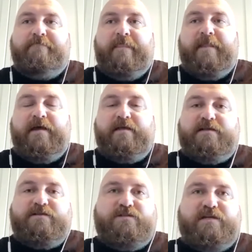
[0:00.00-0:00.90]
And as
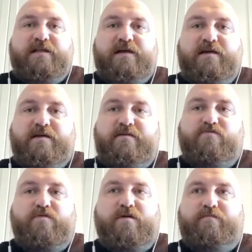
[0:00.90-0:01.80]
you said, I
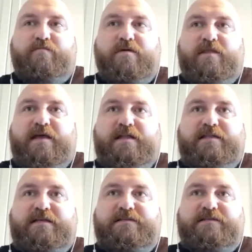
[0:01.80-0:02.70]
grew up in the
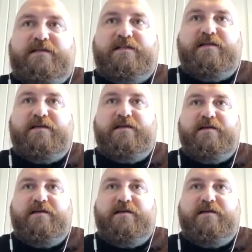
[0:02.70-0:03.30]
80s, and